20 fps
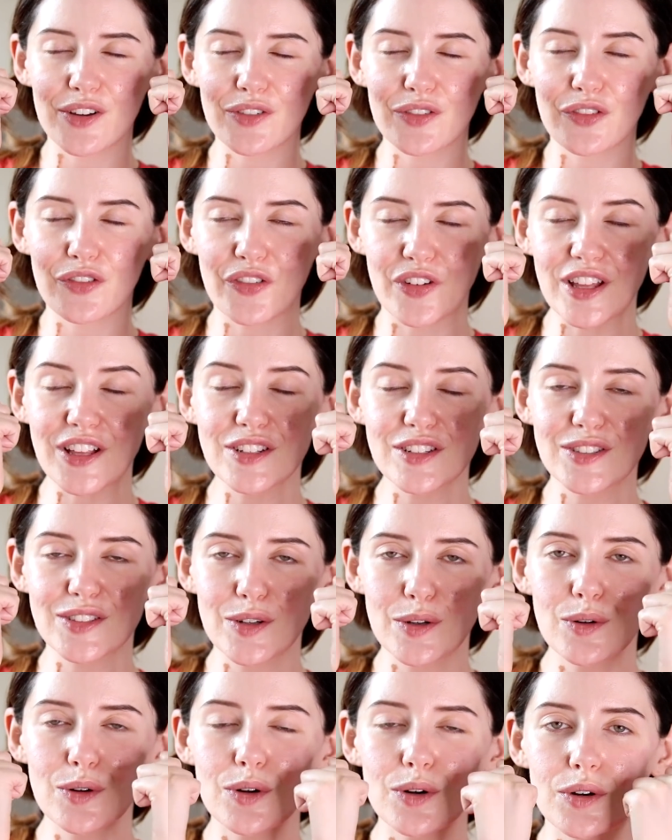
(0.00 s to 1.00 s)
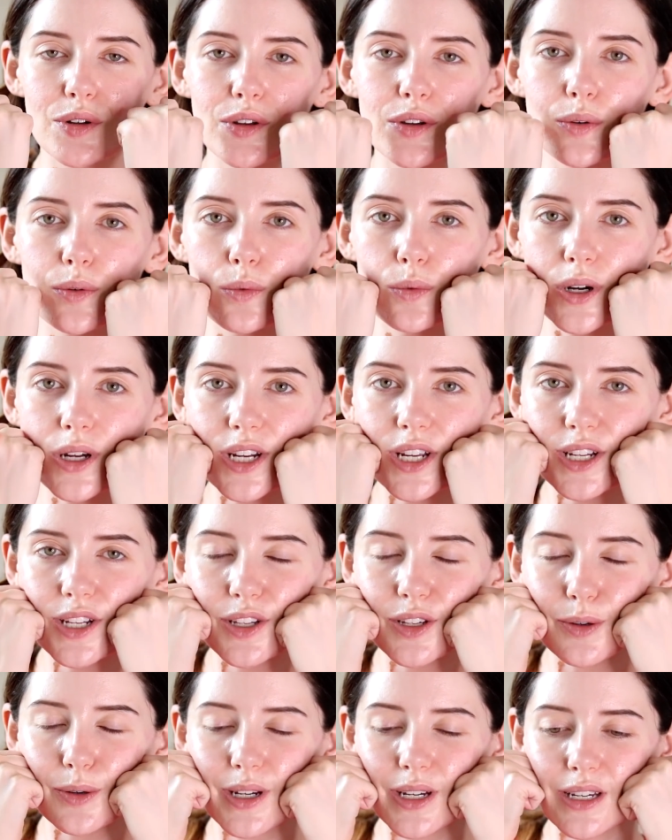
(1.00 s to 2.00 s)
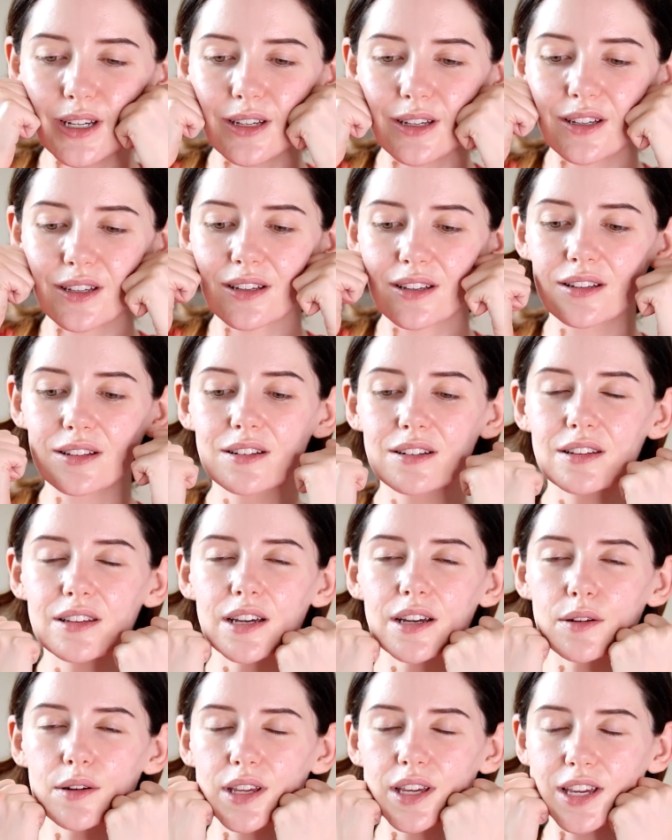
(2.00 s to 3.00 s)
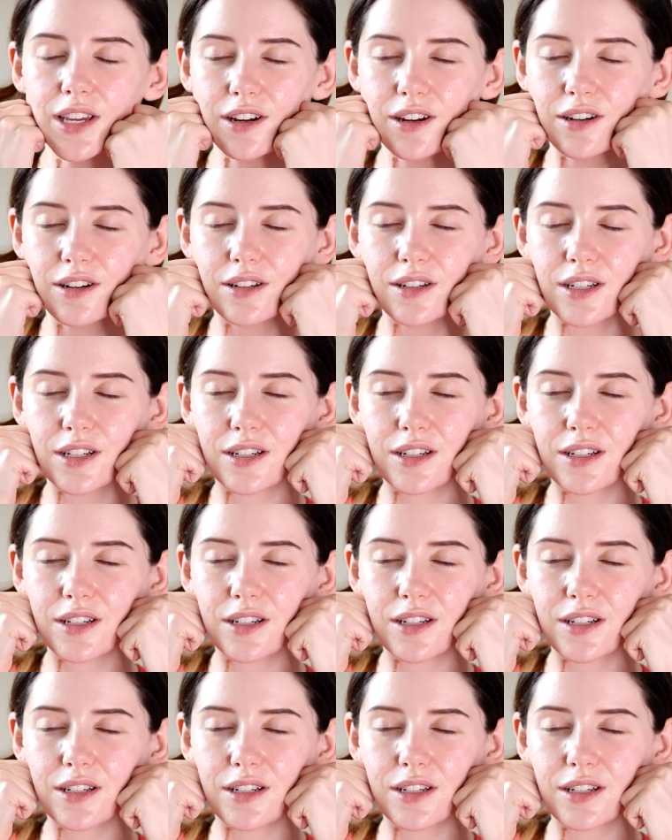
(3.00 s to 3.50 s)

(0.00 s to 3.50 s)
feels so good when I do it down here,